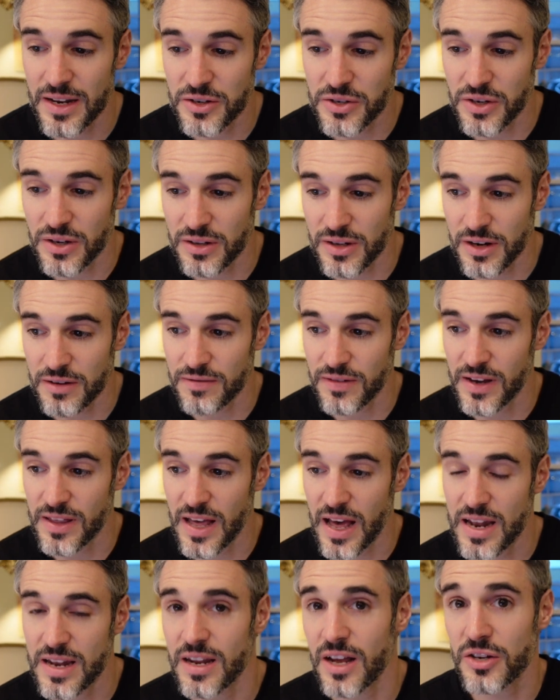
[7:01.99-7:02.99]
I should clarify
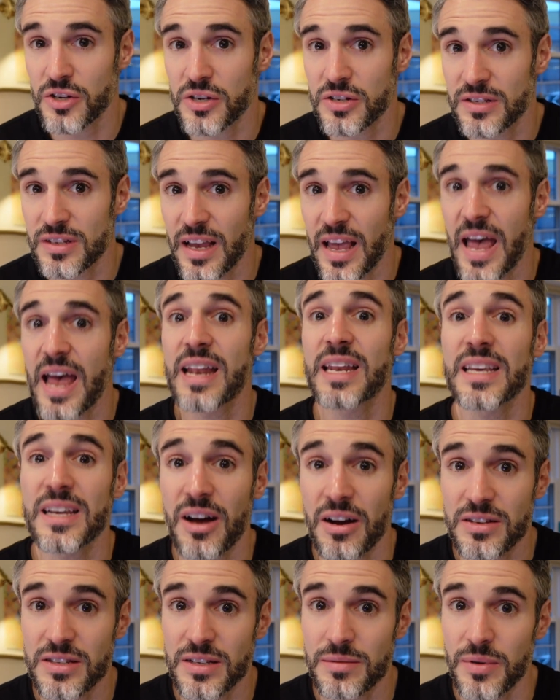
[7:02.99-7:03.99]
that, not just any
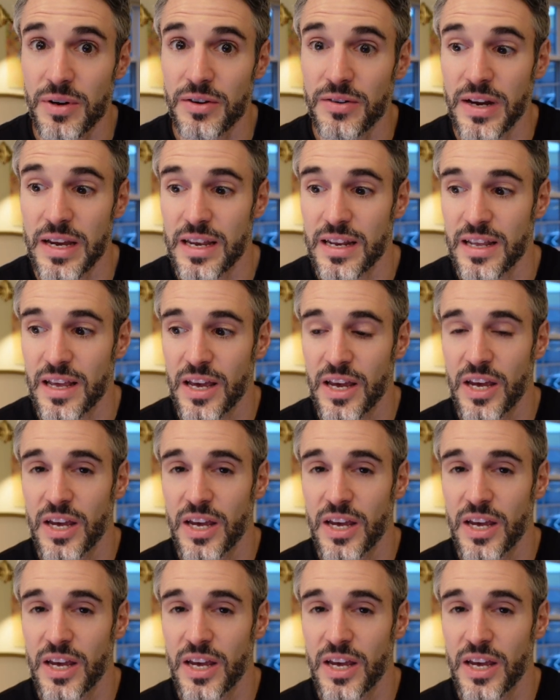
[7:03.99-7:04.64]
customer, right?